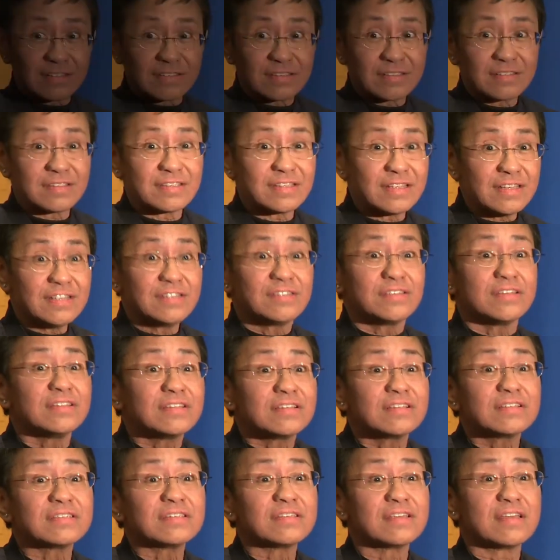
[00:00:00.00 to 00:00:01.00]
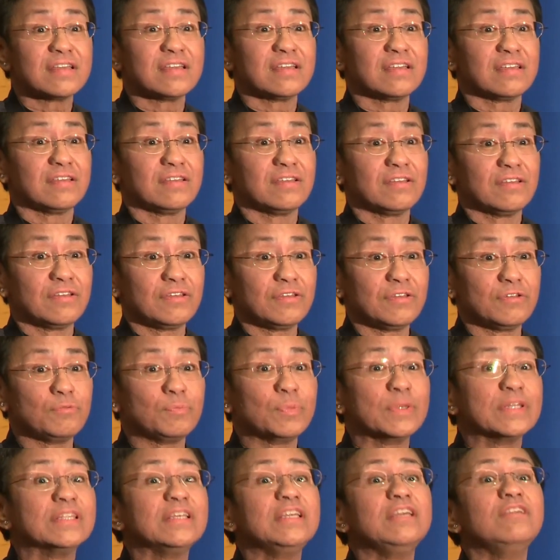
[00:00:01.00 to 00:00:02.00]
It's easy to say you
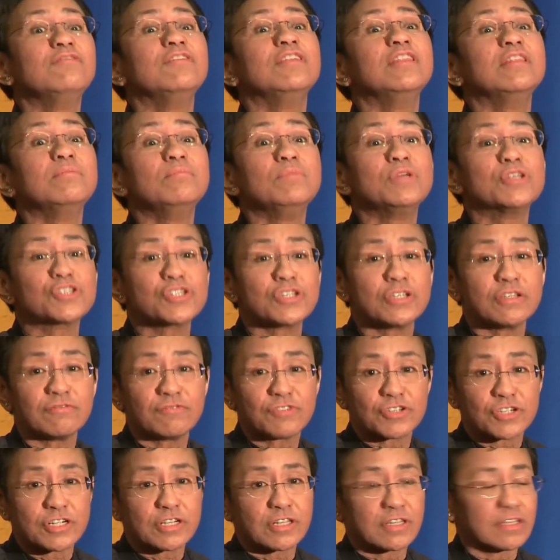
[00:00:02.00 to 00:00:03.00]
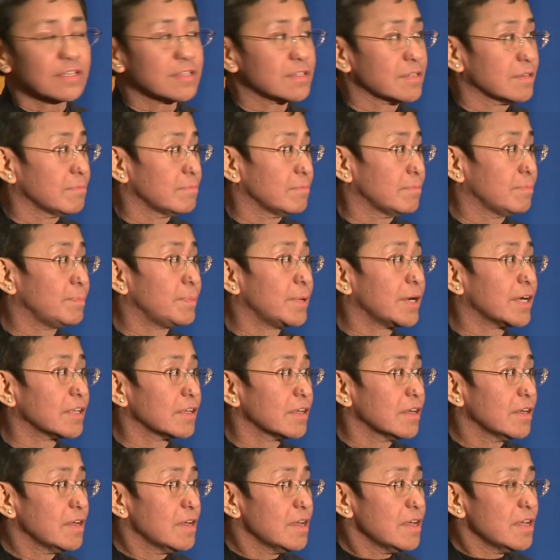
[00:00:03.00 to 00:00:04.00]
believe in the mission of journalism,
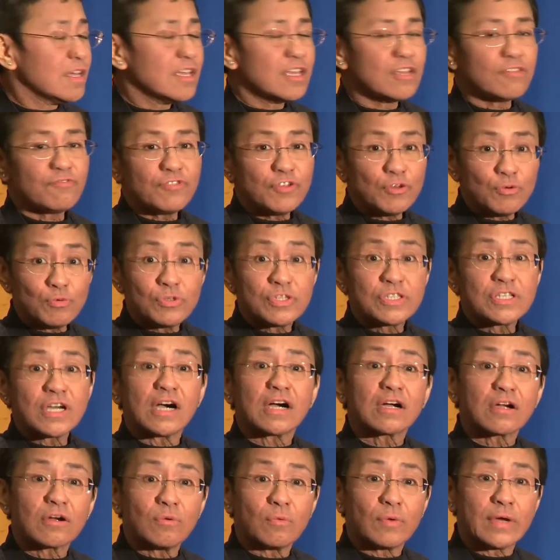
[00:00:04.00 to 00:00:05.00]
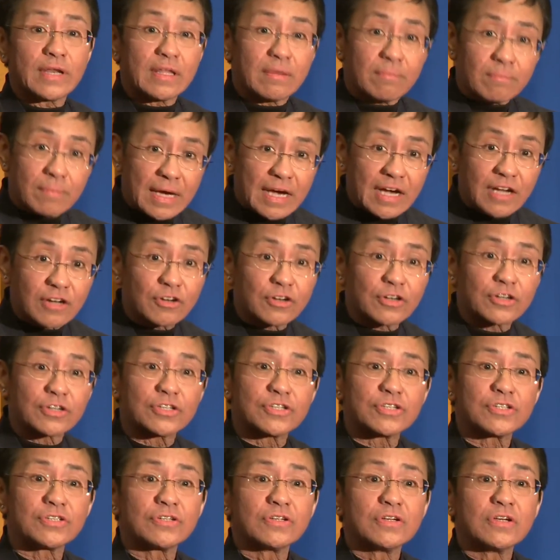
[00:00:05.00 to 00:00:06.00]
but if you duck when it
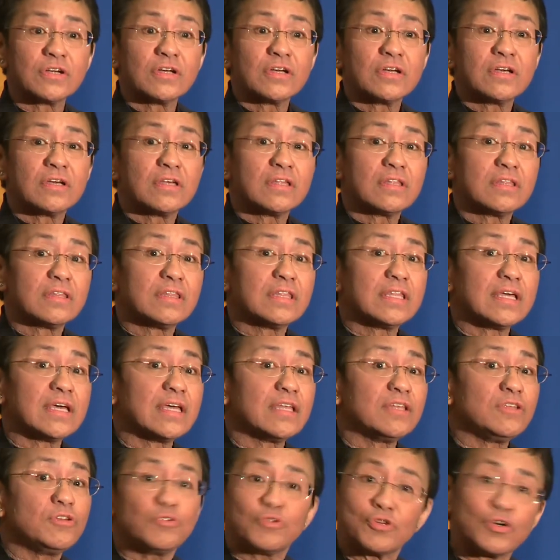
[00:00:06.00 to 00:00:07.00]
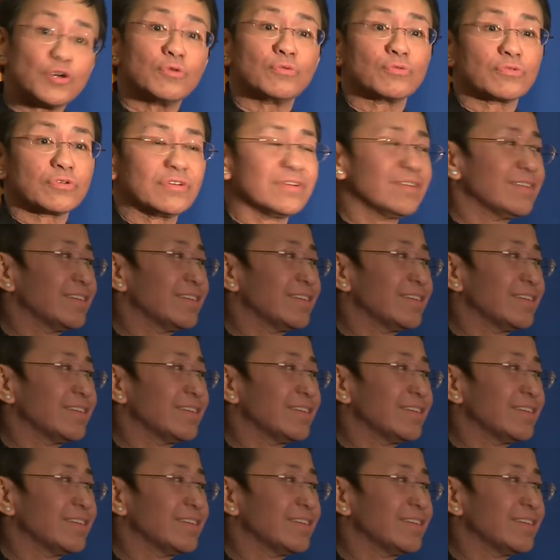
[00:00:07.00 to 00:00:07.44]
matters, then you don't.